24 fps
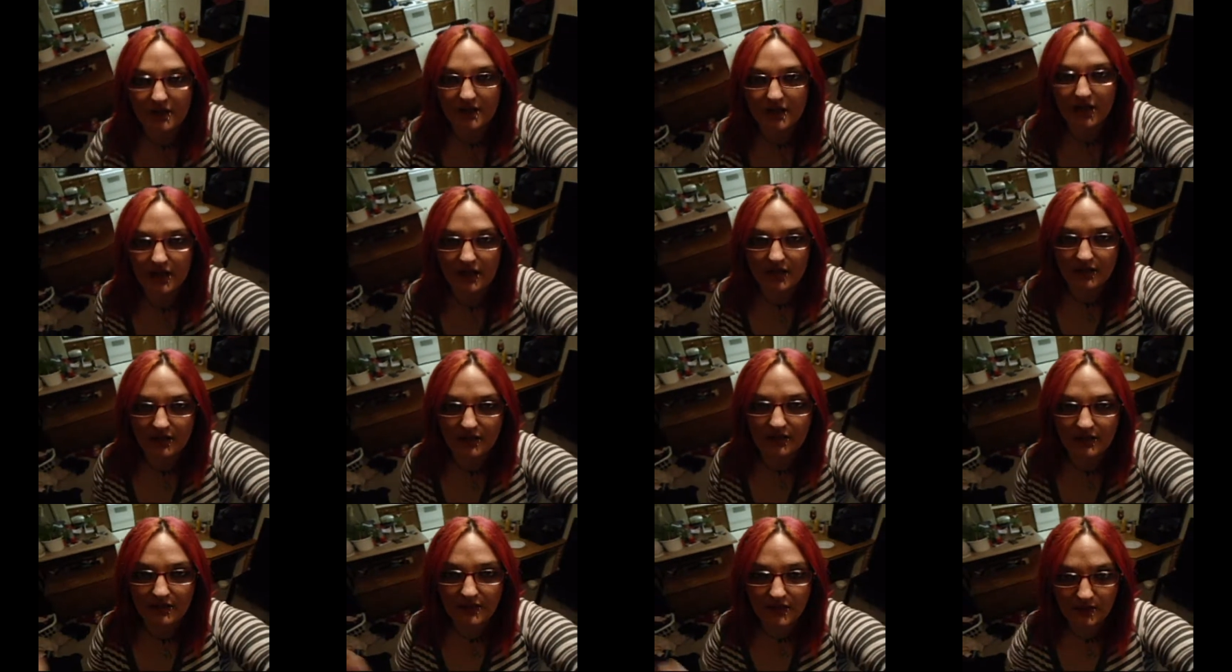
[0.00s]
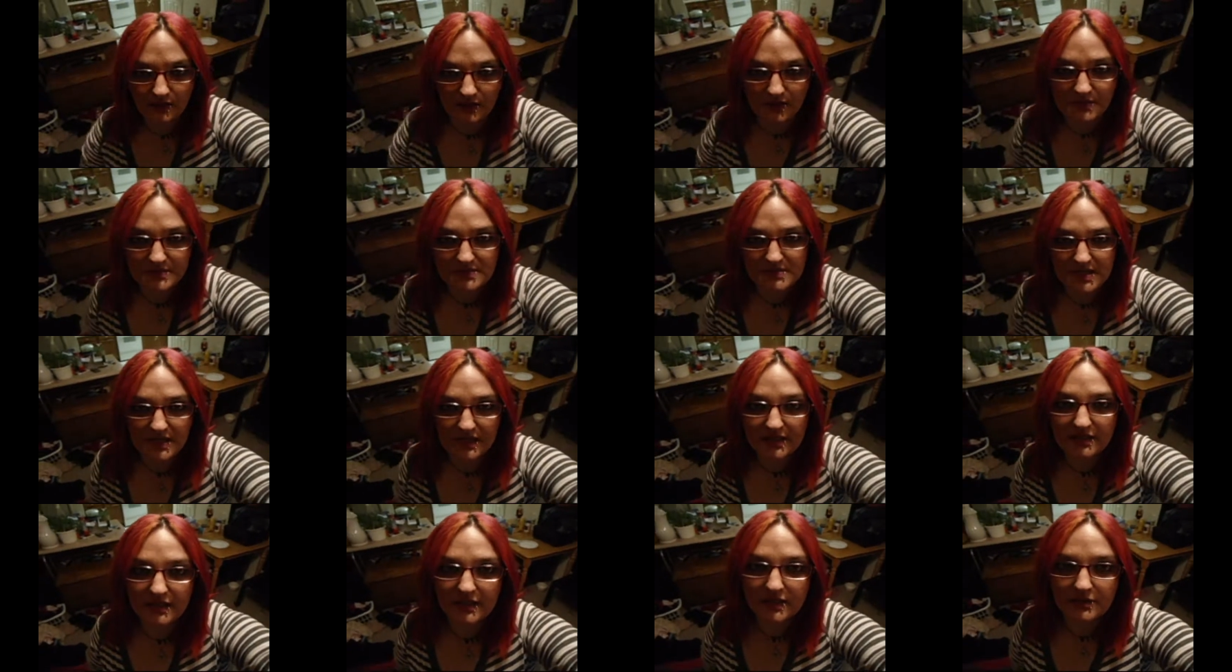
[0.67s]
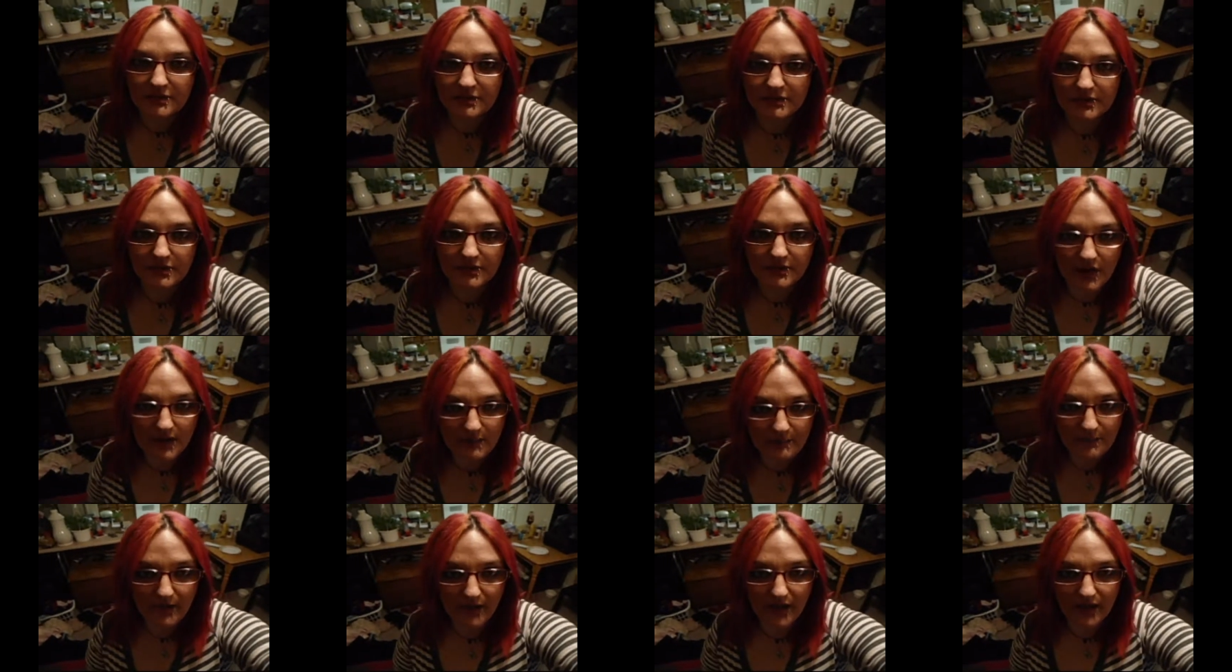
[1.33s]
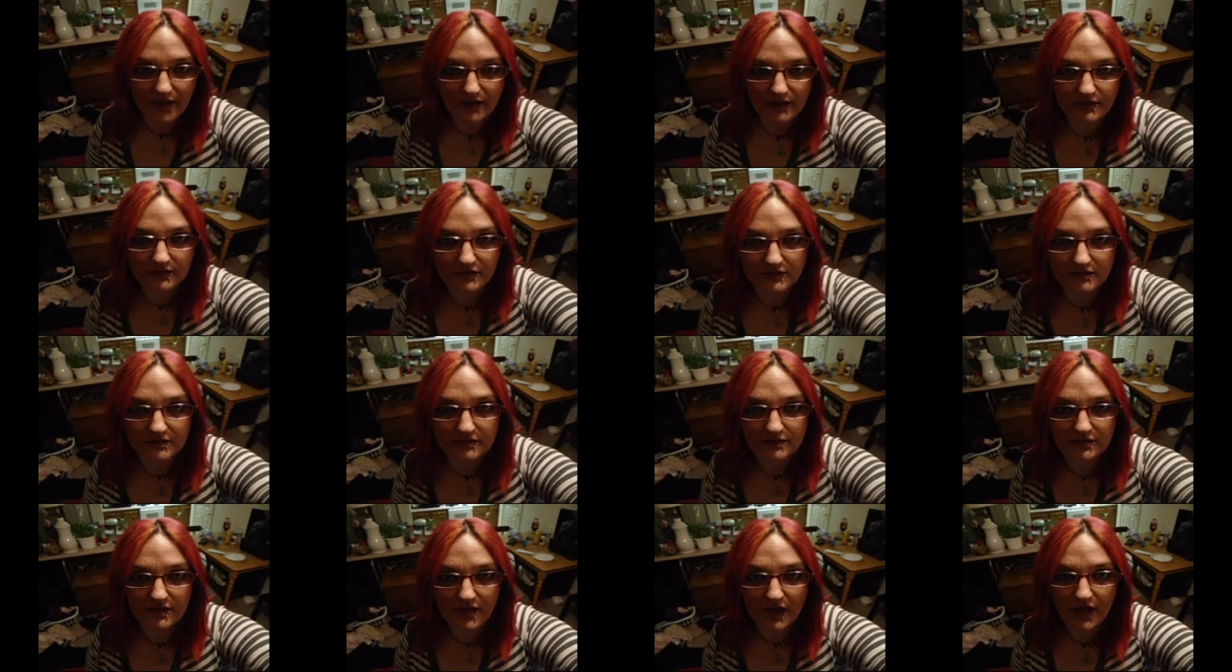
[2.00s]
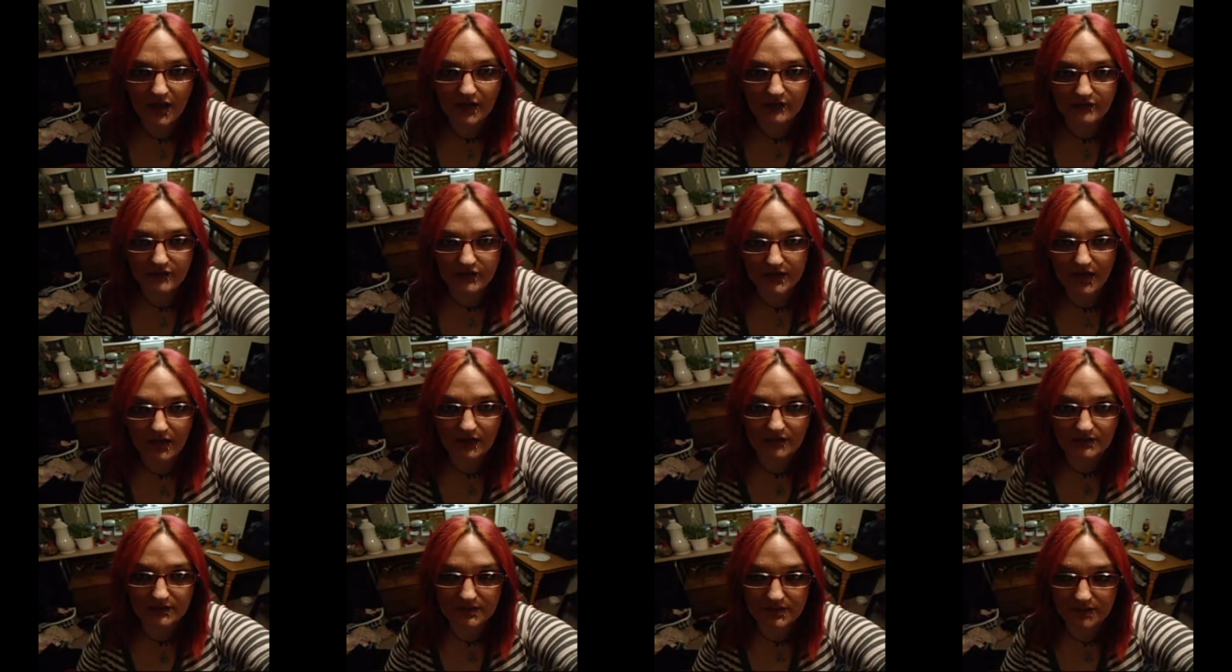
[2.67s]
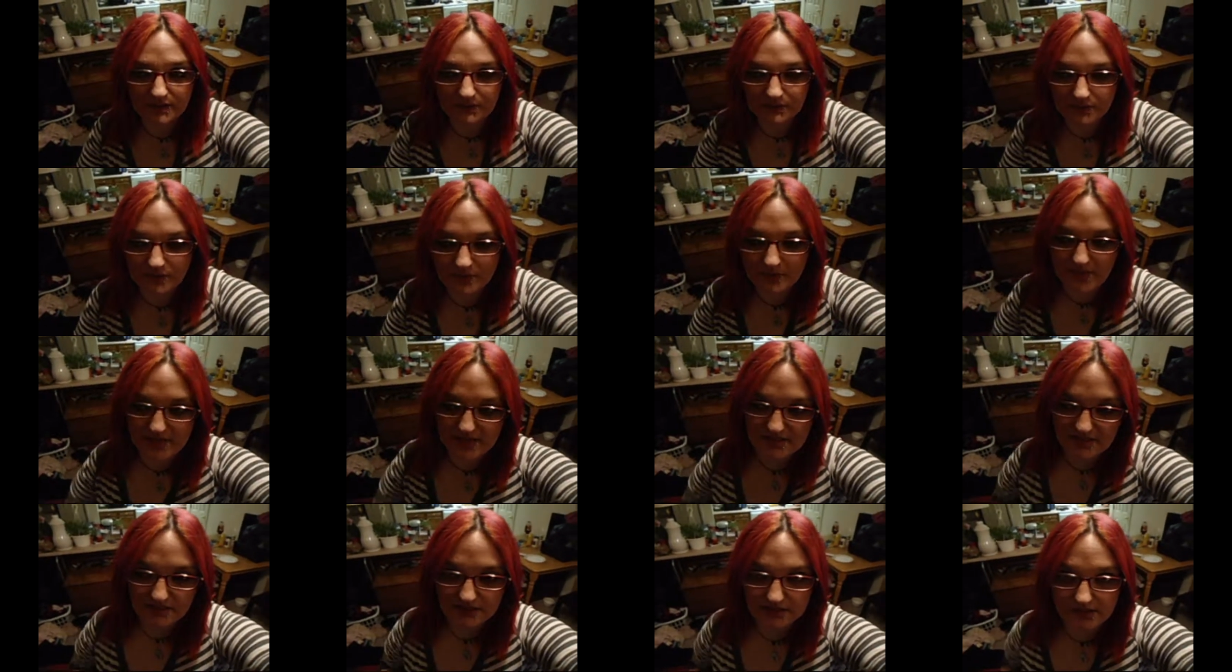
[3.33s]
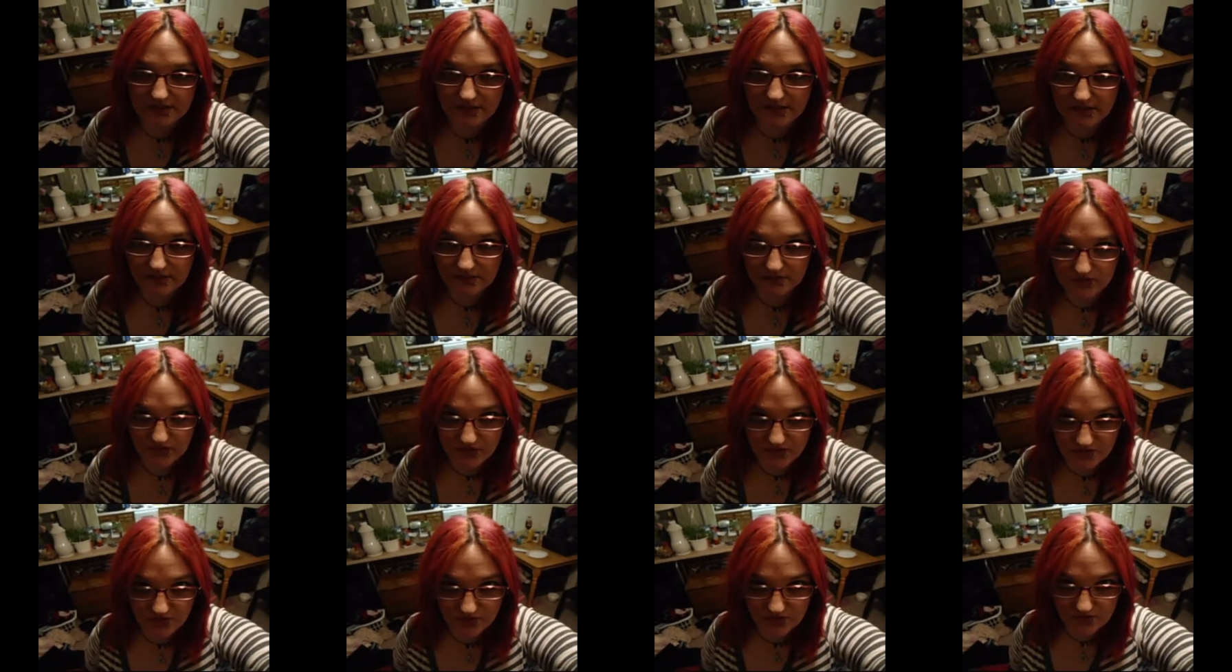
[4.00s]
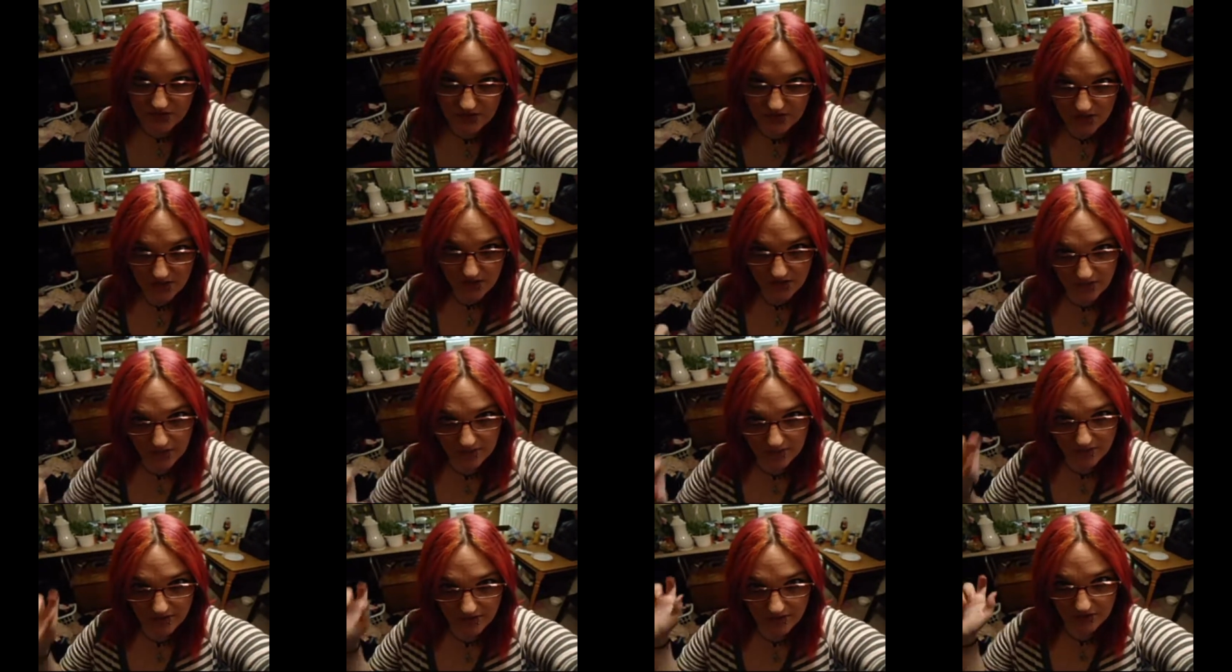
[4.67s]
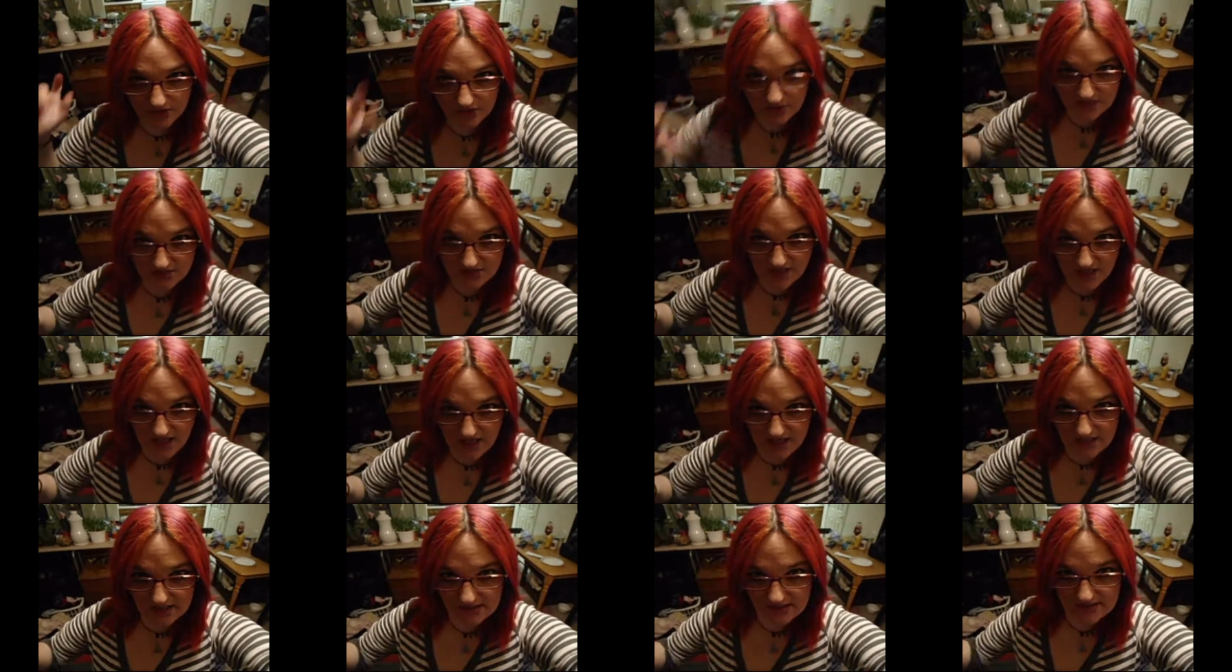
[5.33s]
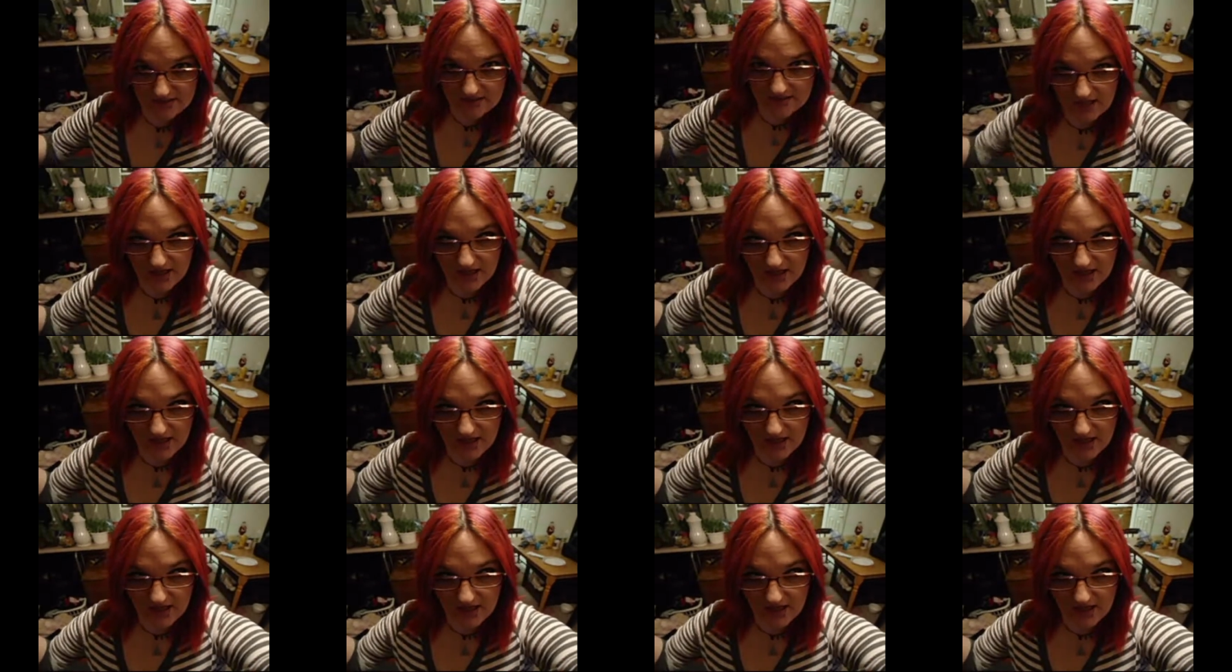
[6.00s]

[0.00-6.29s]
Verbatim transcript: Uh, their website, they do a grab bag every now and then, where basically you just put in your size,